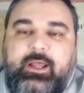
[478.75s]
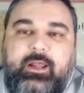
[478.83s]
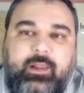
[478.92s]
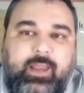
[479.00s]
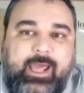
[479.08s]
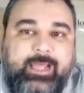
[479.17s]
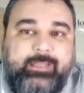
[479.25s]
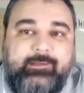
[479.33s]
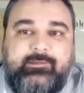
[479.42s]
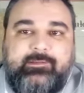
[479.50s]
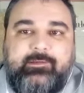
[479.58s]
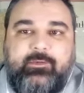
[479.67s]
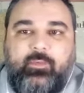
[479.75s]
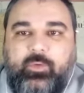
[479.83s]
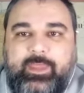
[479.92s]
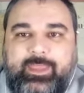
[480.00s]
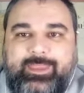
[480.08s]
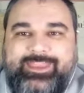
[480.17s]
lies with